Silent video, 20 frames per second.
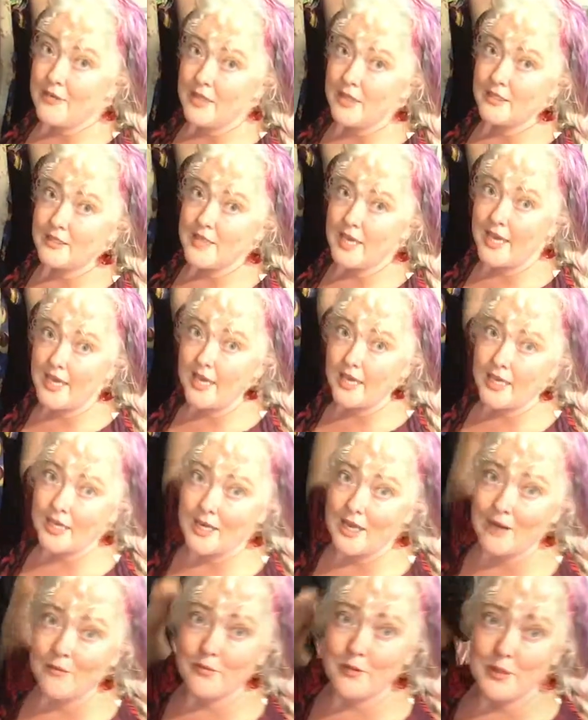things hanging
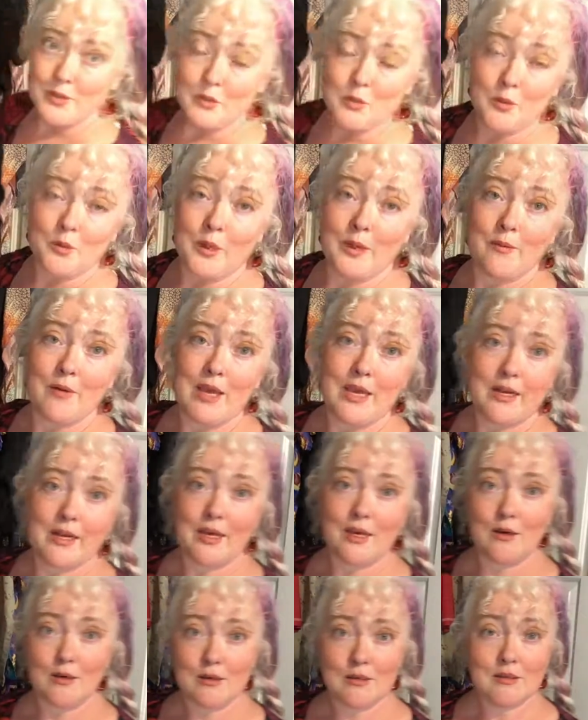in every doorway right
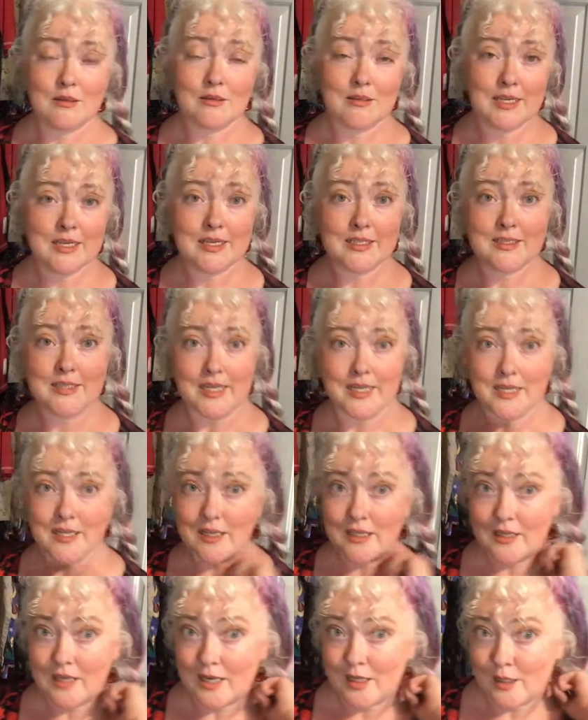now like I said,
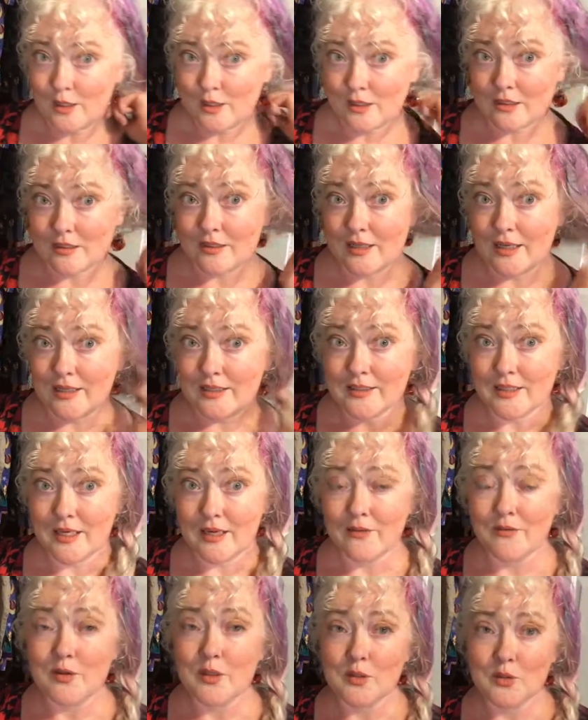it looks as
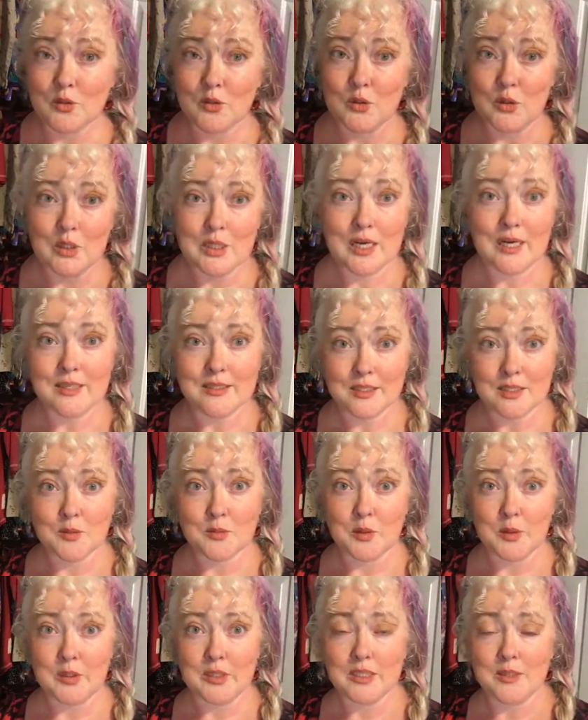if a store has
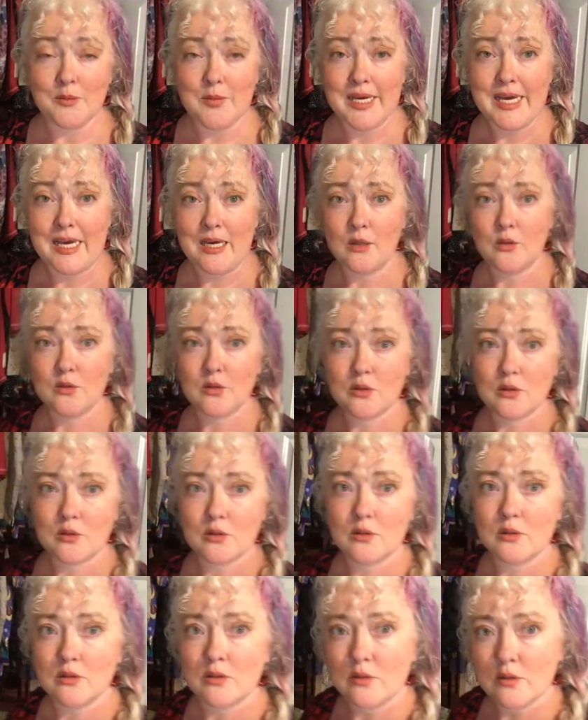exploded in my house,
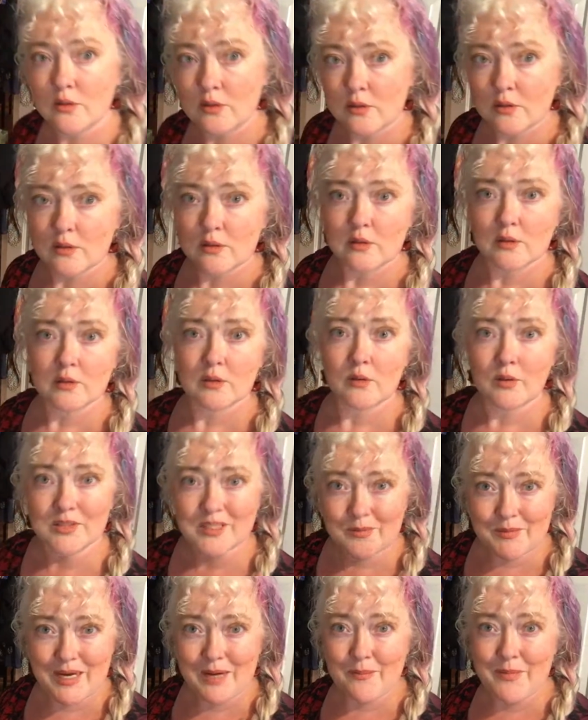which
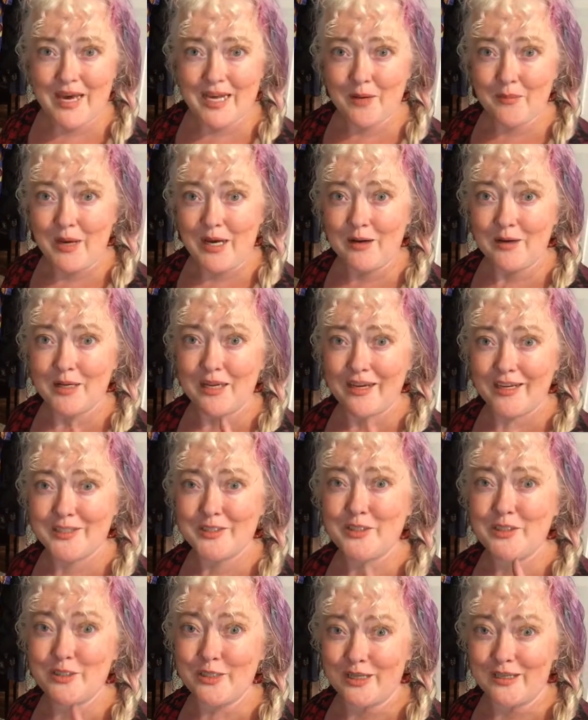I'm not mad about. I
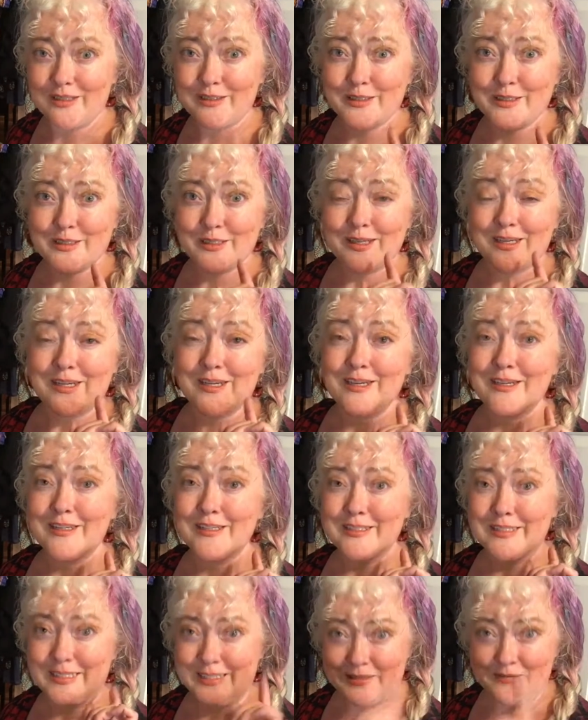just
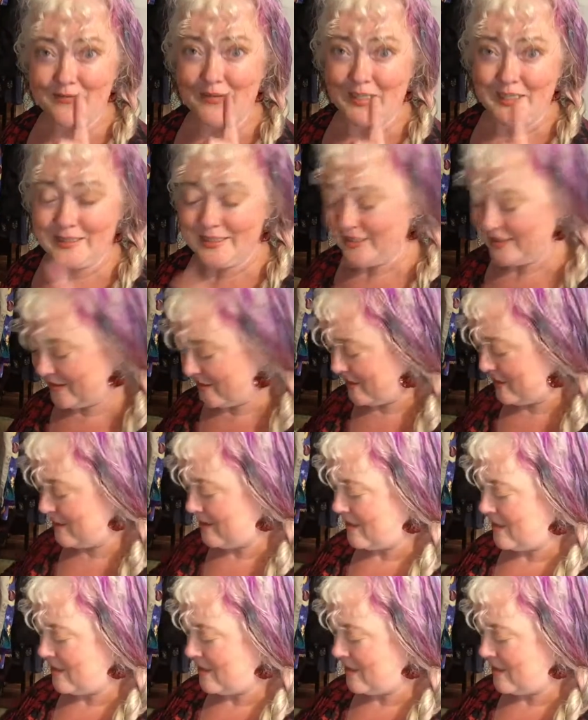need to fix it.